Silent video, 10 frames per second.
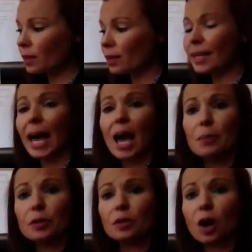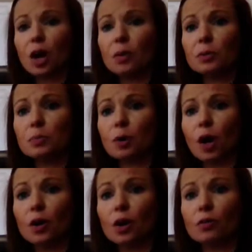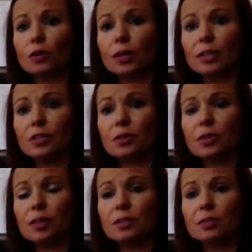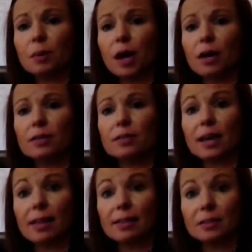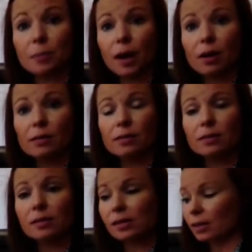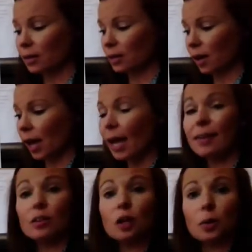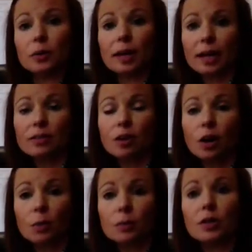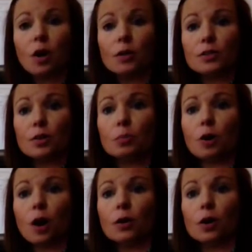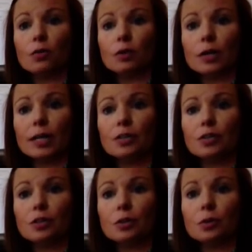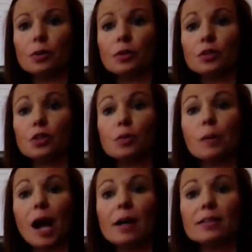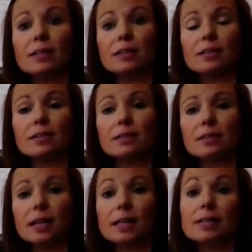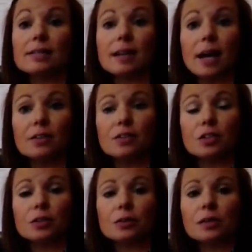the capital R was brought over into this box and this box. And the lowercase r was also brought over into the 2 boxes that it is next to.